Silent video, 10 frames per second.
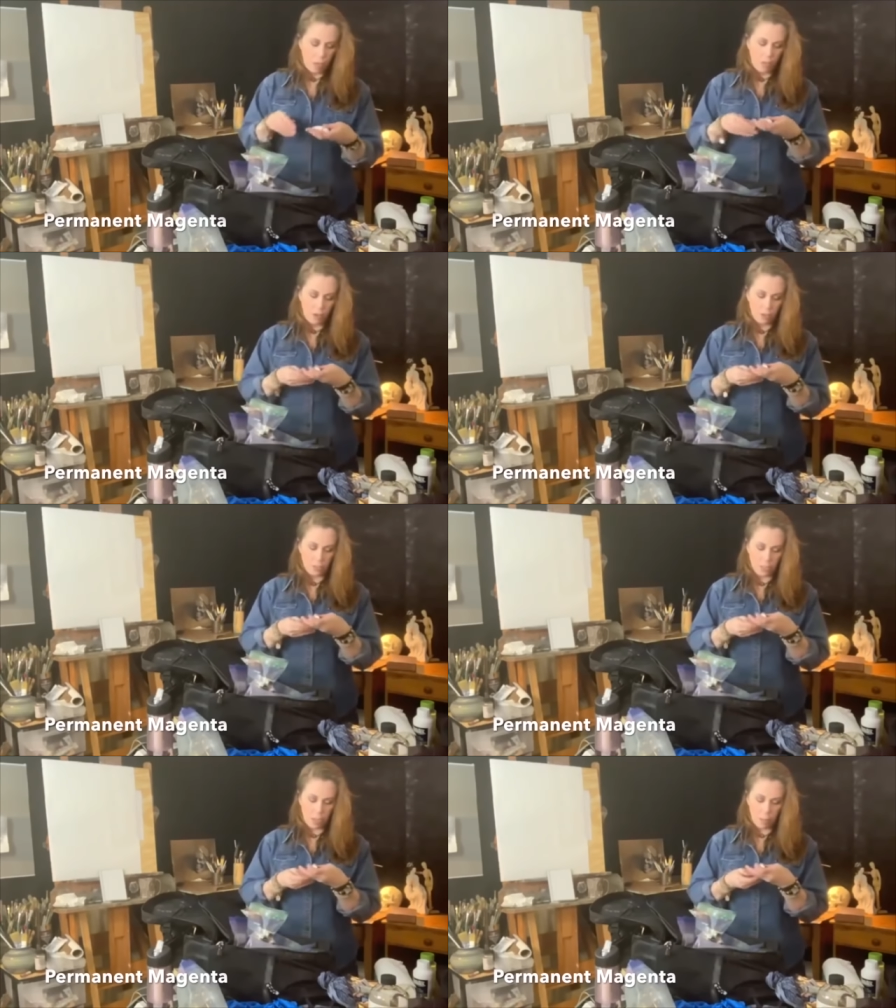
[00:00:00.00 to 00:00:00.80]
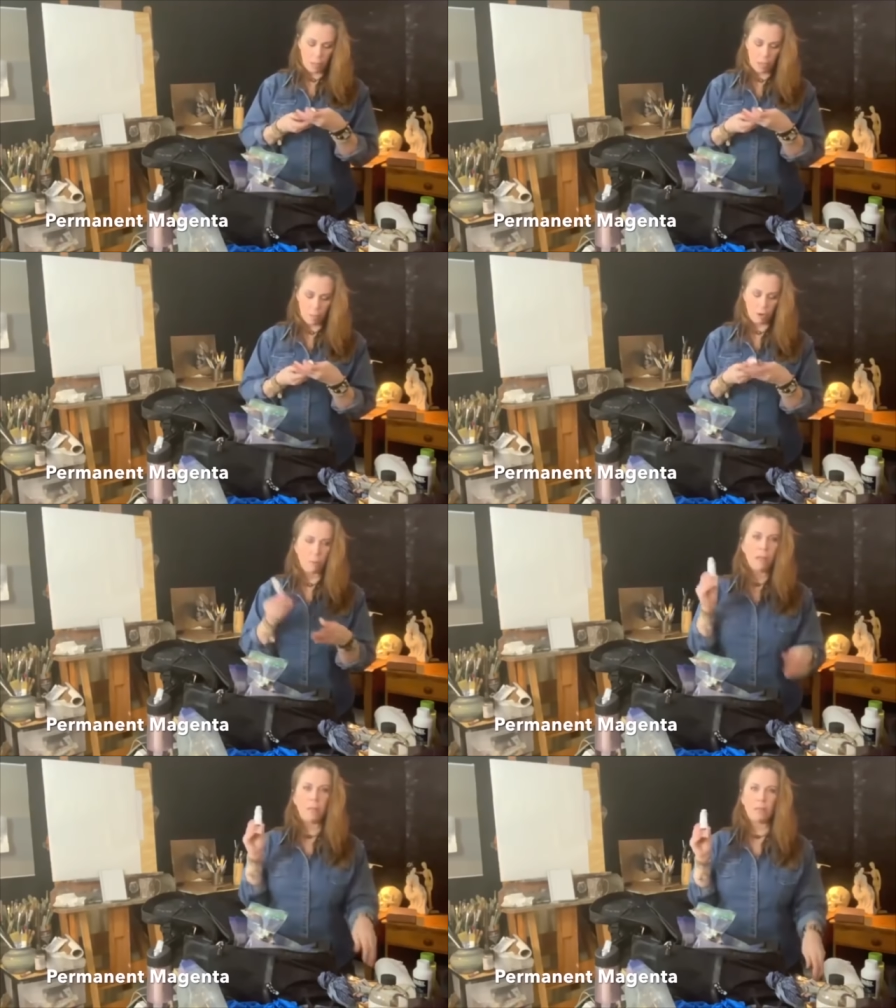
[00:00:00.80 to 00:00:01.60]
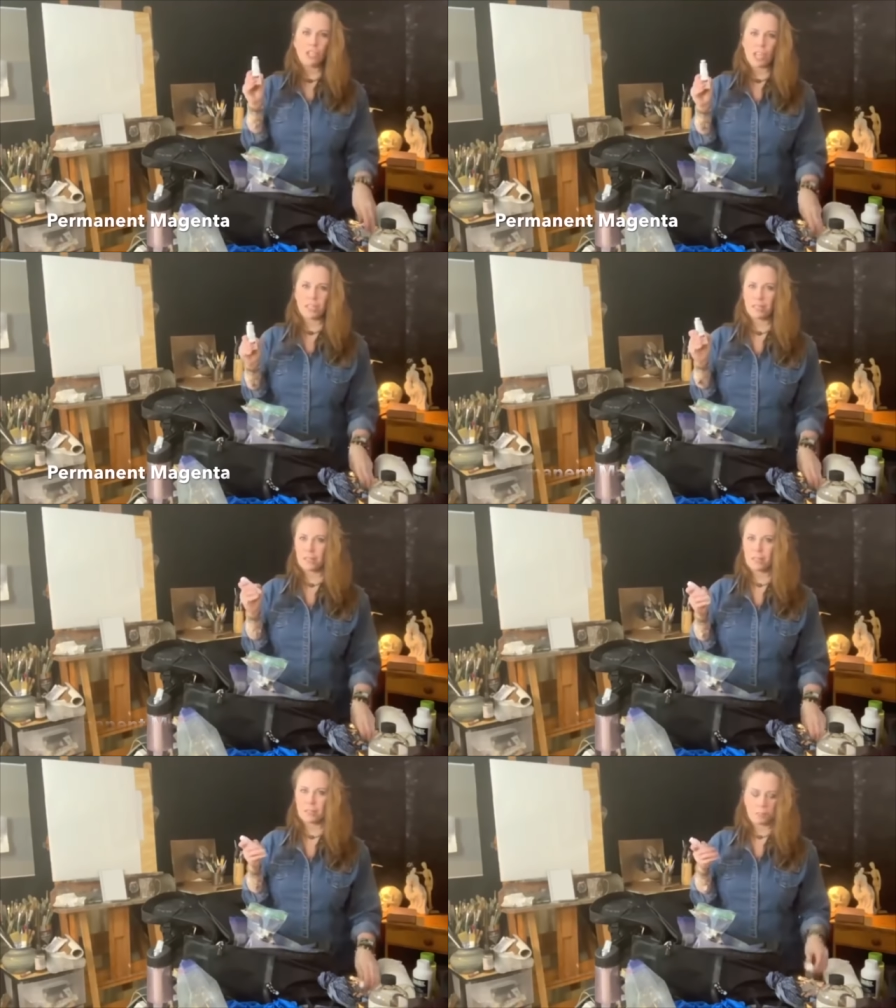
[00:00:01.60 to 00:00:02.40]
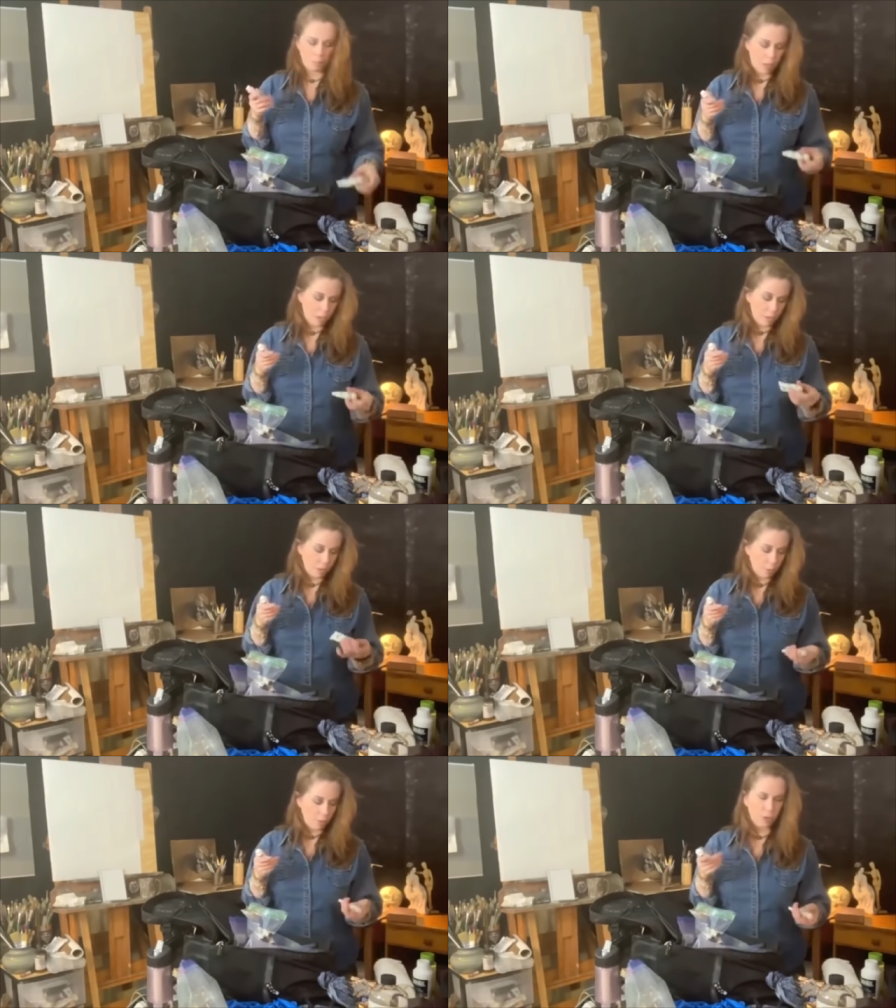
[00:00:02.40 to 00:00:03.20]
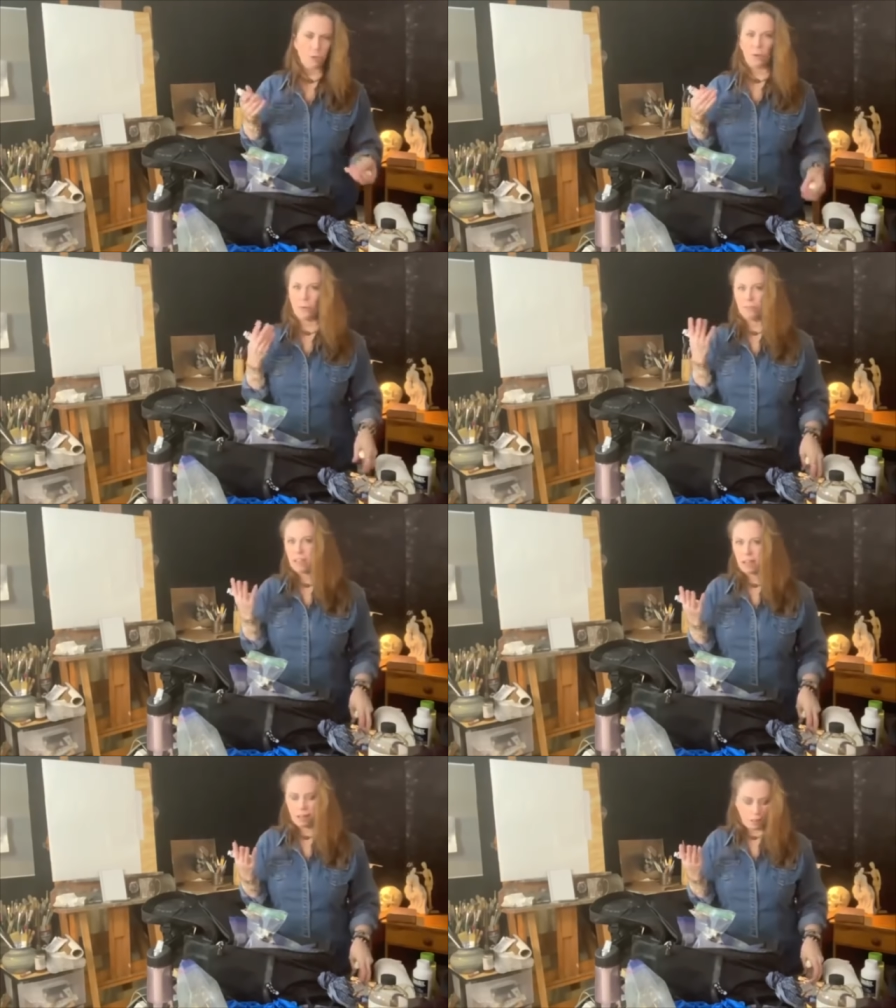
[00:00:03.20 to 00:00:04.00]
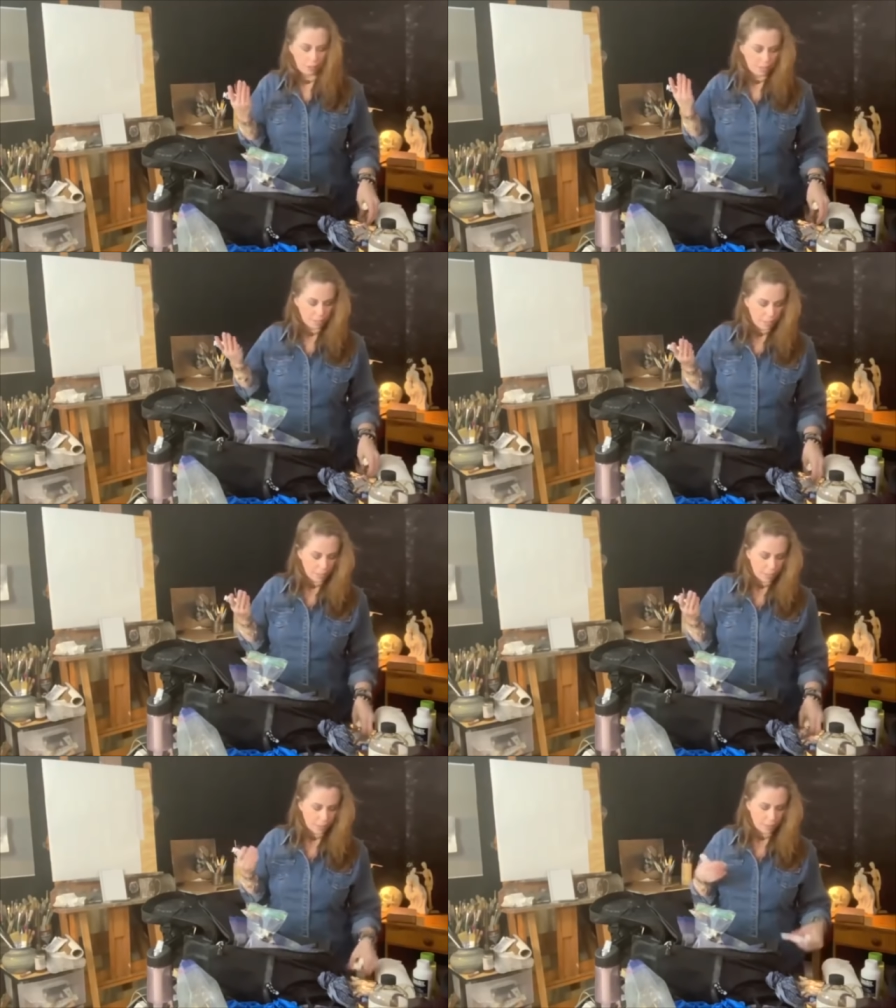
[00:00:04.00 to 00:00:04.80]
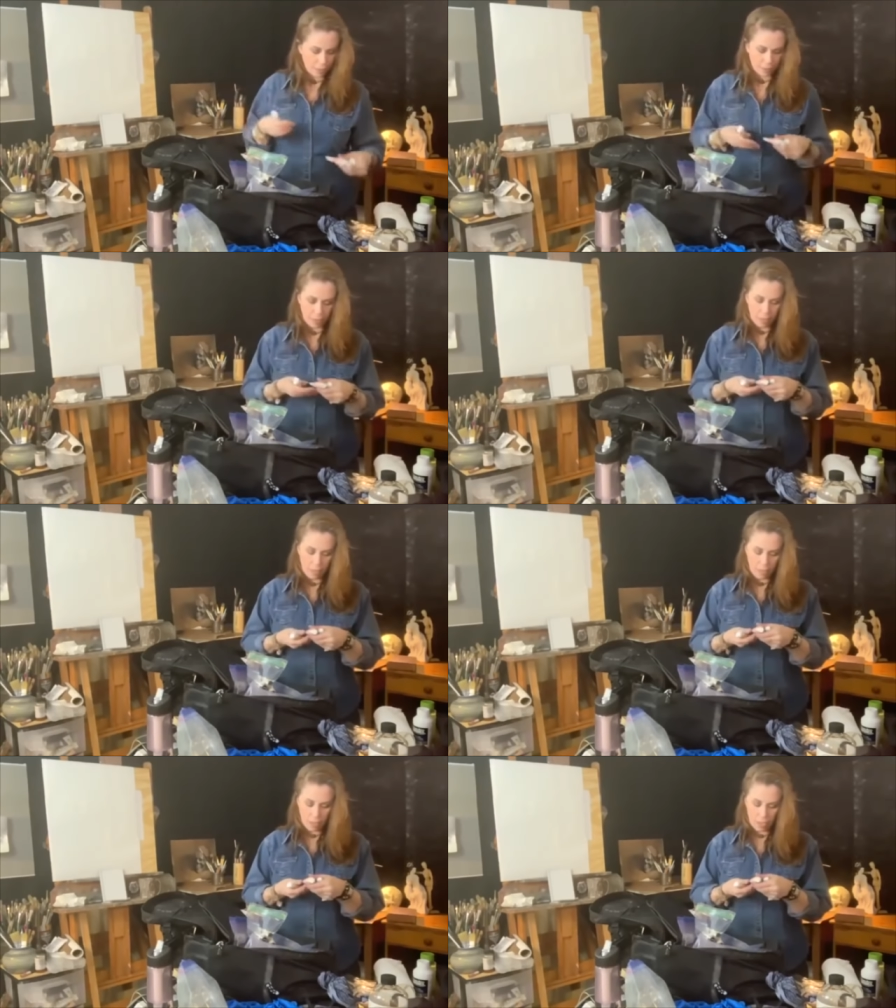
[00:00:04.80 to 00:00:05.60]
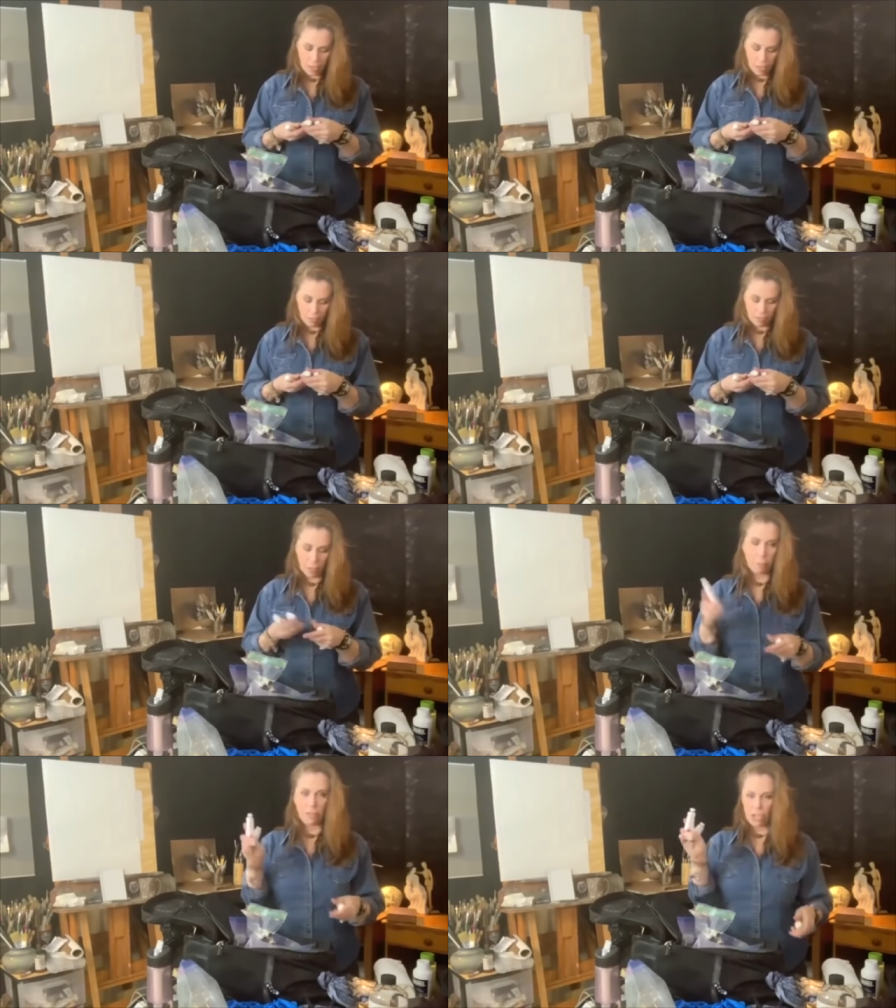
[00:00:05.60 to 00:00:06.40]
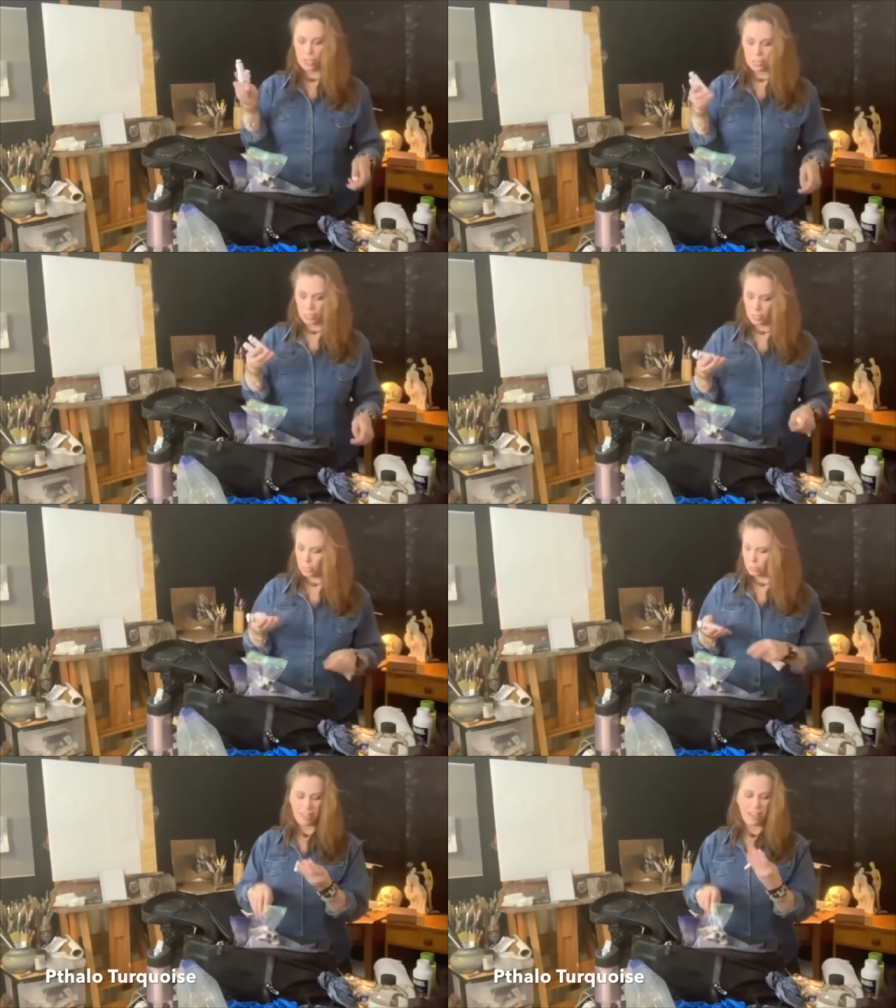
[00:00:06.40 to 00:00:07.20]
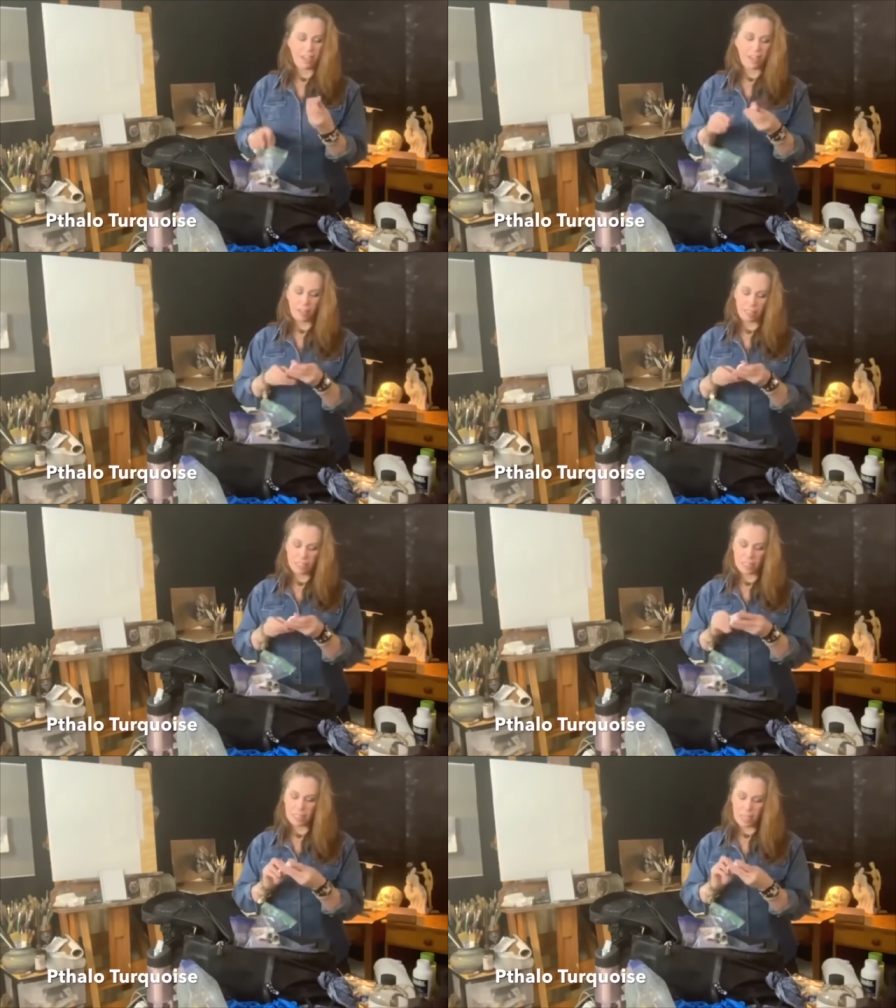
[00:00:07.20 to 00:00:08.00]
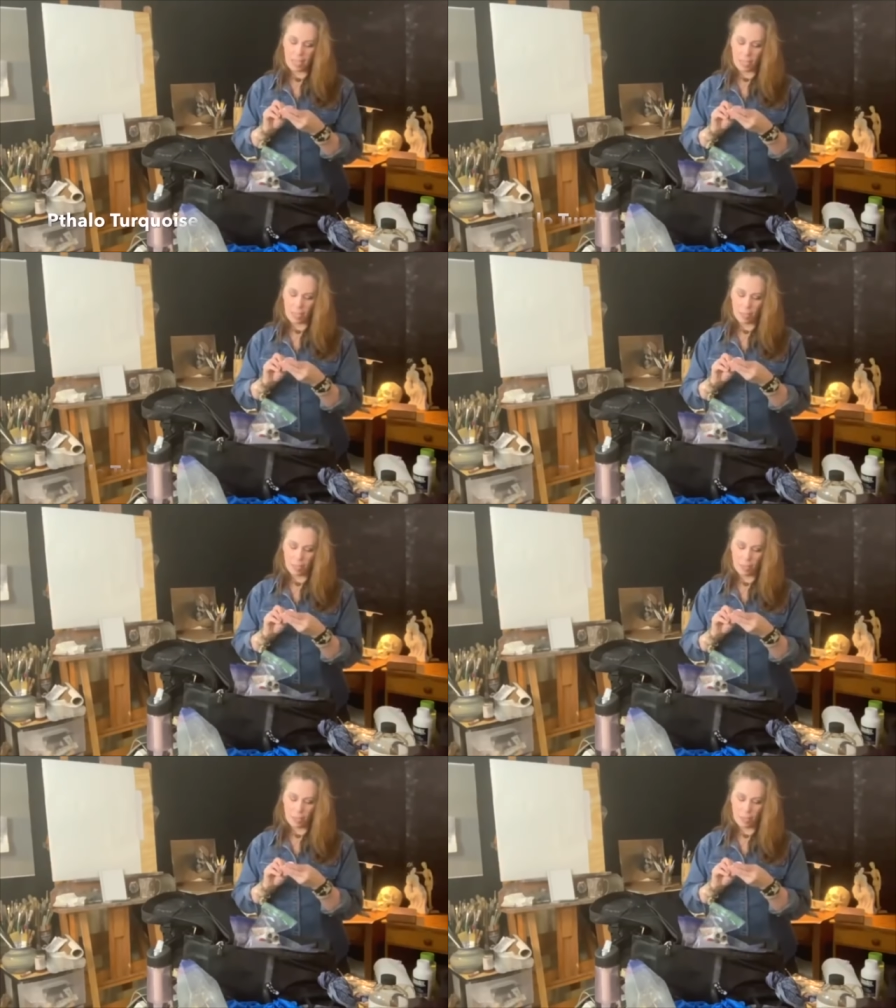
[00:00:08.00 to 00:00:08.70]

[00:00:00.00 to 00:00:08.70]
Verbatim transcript: And there are some permanent magentas, uh, quinacrone violet, things like that, that I have uh, magenta here. Uh, this is a